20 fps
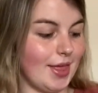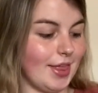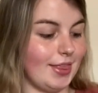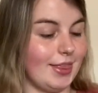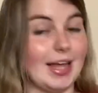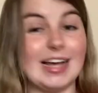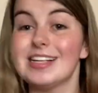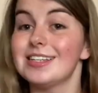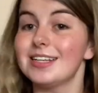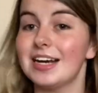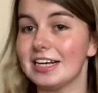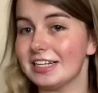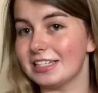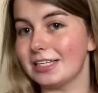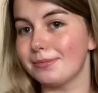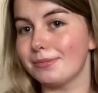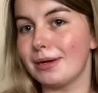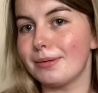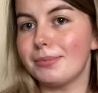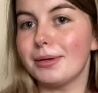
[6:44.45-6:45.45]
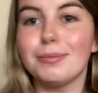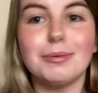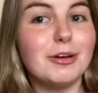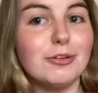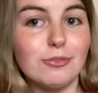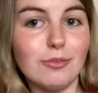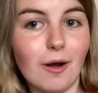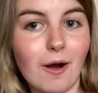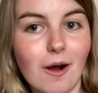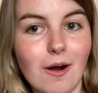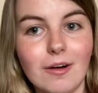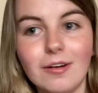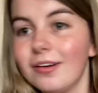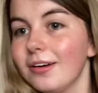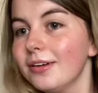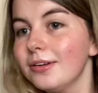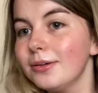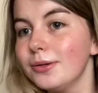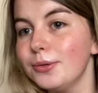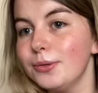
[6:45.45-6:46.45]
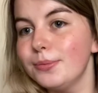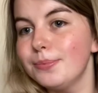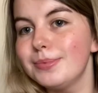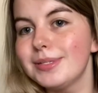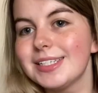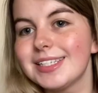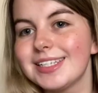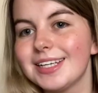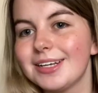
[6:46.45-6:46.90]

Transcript: That sizing might be a bit wrong, oops.